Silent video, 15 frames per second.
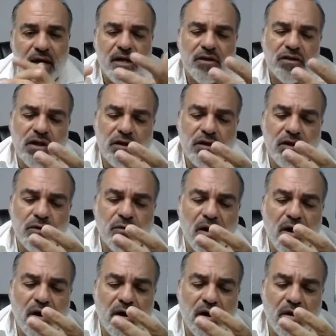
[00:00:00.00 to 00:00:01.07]
So you
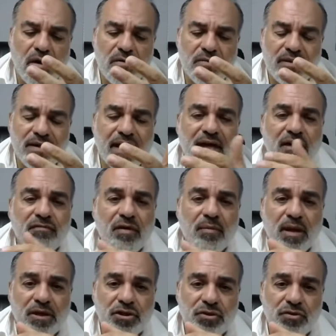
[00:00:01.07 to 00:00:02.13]
are negative
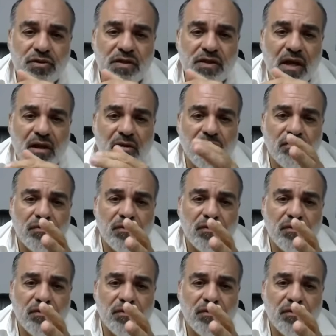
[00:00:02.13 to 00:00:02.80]
about yourself,